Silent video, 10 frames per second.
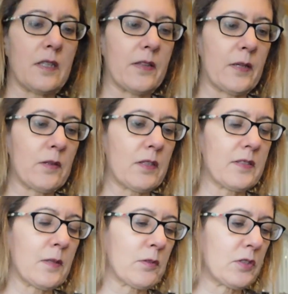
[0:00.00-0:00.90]
and they because
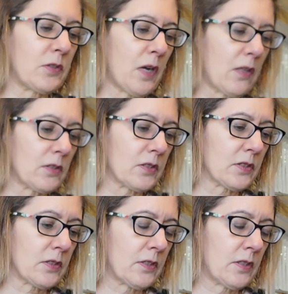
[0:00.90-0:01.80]
they were two dollars
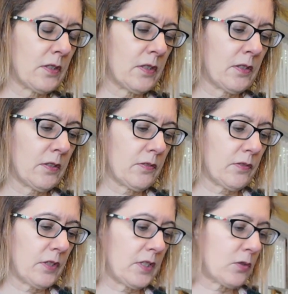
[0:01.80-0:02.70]

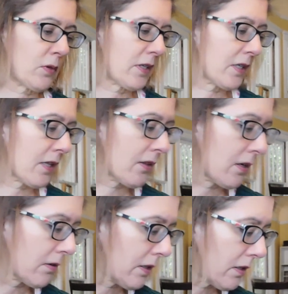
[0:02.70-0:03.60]
for each one, and I
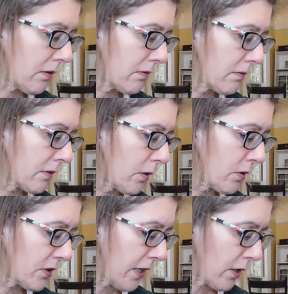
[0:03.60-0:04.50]
thought, eh, I
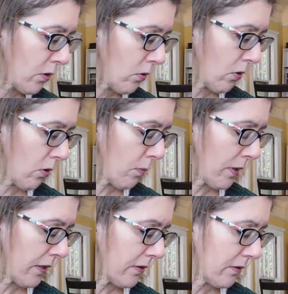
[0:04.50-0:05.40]
wish they had coral,
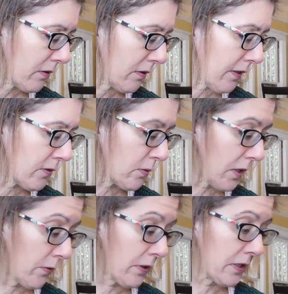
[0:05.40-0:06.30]
but that's what
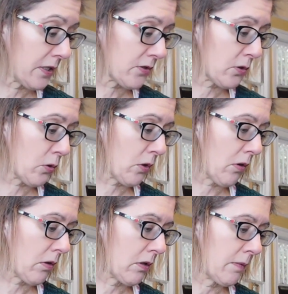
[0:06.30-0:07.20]
I really need is coral.
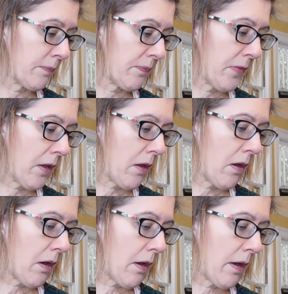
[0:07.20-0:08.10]

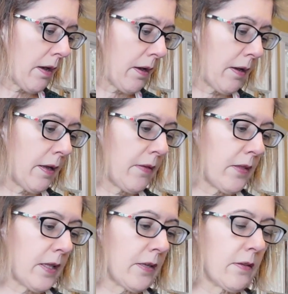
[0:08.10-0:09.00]
Uh, and
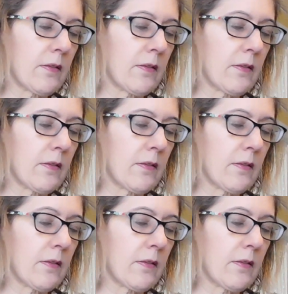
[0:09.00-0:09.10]
then